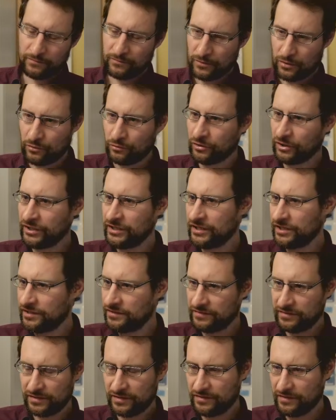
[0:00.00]
only
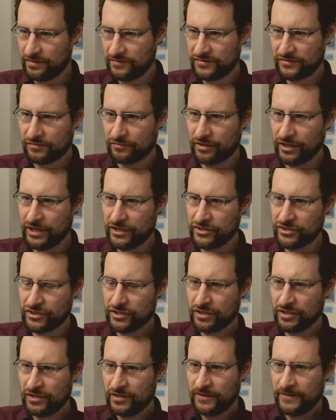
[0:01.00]
in strange.
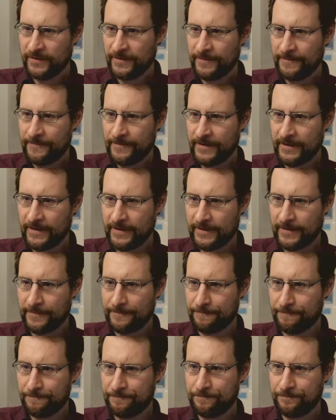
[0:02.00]

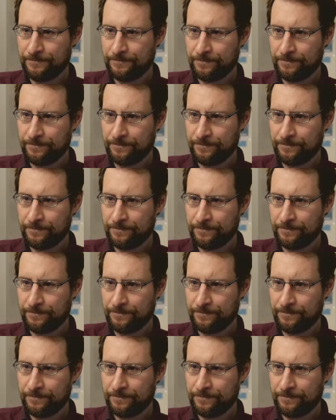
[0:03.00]
I'm